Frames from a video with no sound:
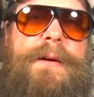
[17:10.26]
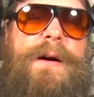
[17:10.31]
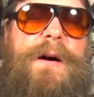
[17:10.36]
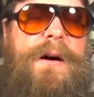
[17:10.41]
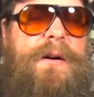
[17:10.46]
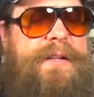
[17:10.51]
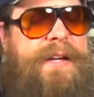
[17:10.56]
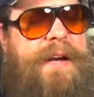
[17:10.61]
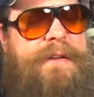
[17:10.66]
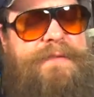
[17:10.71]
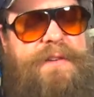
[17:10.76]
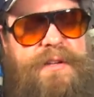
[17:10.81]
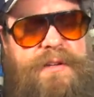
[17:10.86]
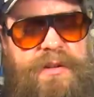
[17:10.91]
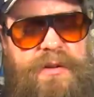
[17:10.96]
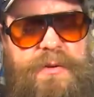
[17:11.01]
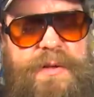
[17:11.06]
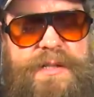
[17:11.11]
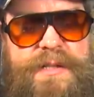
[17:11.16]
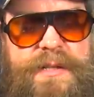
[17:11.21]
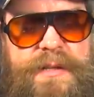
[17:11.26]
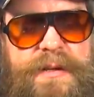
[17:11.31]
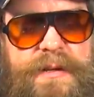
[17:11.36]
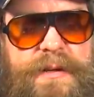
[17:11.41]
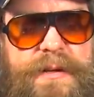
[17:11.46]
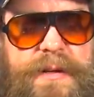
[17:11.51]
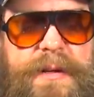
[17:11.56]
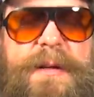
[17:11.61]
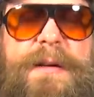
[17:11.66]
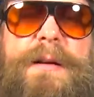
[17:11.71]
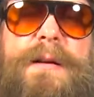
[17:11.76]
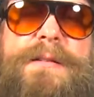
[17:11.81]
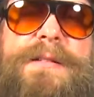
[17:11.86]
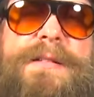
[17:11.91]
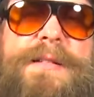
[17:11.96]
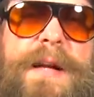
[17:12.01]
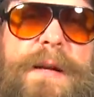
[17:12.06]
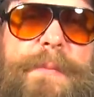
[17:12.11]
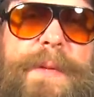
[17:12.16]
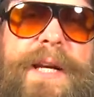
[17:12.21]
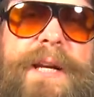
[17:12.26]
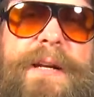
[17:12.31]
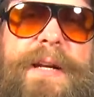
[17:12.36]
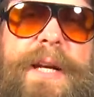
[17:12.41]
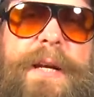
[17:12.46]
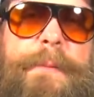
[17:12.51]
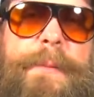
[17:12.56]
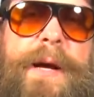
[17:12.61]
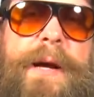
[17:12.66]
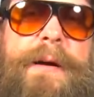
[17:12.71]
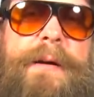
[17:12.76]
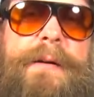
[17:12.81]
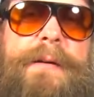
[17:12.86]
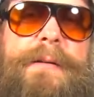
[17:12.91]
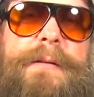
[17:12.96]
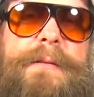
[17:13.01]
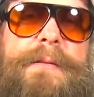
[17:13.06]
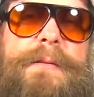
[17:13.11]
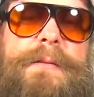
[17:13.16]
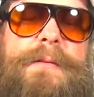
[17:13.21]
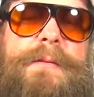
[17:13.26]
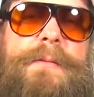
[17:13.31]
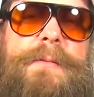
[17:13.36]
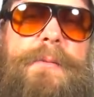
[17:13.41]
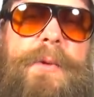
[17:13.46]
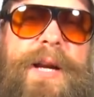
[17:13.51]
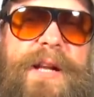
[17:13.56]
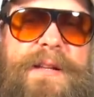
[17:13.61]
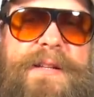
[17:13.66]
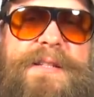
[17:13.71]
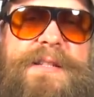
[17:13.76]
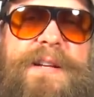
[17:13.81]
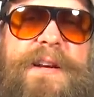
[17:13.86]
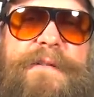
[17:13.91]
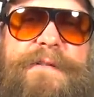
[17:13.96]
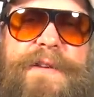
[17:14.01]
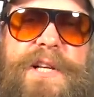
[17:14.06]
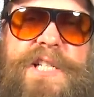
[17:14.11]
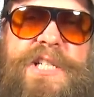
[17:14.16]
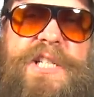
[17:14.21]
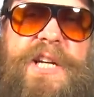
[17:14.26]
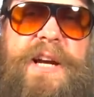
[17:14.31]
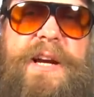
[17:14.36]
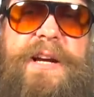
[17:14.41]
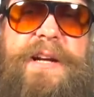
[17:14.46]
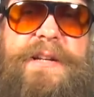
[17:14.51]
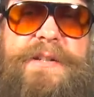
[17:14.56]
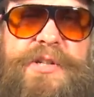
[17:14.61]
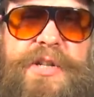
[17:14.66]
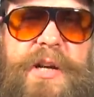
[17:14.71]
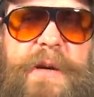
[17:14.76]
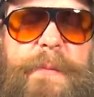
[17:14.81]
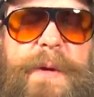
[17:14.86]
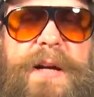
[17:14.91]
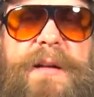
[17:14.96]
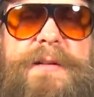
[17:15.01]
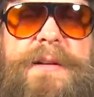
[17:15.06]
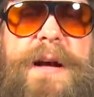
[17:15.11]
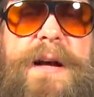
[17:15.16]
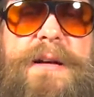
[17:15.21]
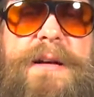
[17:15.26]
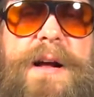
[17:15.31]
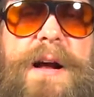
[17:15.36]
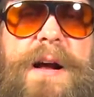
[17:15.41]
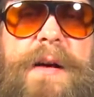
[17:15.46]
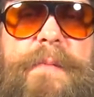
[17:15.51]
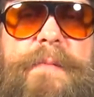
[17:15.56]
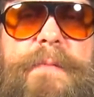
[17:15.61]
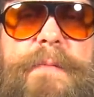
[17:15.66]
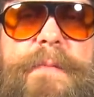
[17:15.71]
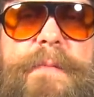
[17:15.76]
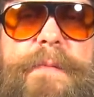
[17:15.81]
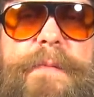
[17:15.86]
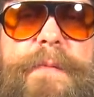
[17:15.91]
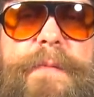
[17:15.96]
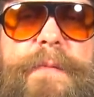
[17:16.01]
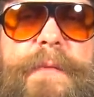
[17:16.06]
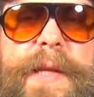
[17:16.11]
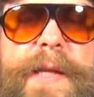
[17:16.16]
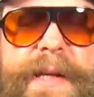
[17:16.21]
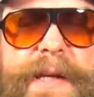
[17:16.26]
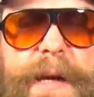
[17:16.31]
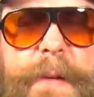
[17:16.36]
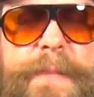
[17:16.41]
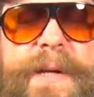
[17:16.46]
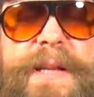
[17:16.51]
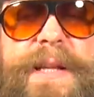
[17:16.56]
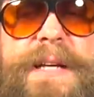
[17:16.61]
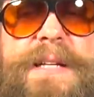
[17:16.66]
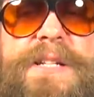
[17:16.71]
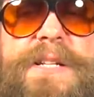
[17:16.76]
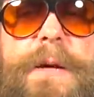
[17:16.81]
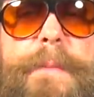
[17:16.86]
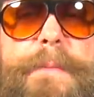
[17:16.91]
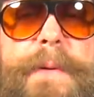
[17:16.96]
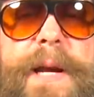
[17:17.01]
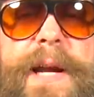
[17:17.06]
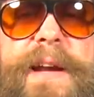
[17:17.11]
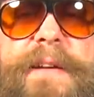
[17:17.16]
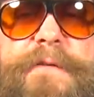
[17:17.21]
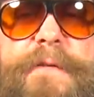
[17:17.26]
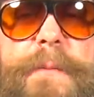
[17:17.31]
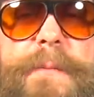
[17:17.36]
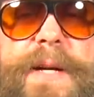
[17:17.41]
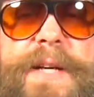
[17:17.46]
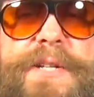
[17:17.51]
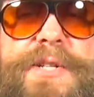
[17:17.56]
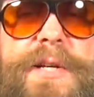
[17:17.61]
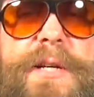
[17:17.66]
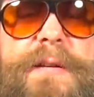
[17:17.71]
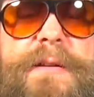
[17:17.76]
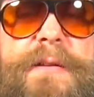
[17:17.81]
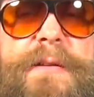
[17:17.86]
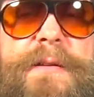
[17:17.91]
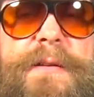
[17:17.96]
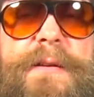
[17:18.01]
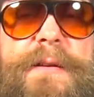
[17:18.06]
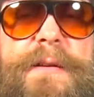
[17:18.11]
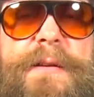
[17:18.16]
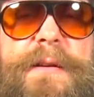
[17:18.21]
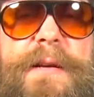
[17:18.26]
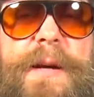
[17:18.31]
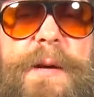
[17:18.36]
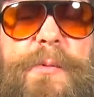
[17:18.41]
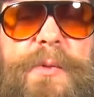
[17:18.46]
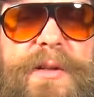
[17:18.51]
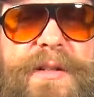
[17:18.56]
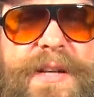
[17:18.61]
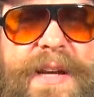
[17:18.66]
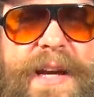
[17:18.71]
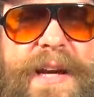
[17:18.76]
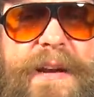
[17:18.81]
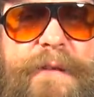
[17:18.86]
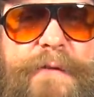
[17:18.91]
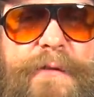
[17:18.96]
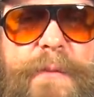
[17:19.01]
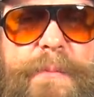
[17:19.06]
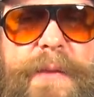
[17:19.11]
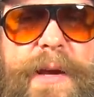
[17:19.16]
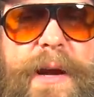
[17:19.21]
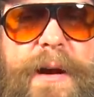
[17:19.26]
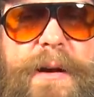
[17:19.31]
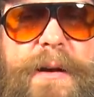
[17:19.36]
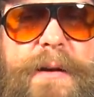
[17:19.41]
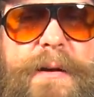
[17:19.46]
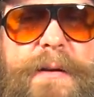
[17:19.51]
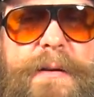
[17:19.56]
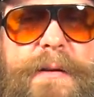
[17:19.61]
All you have to do is send me an email, realisticfishing@gmail.com, and get me that shipping information, and we'll take it from there.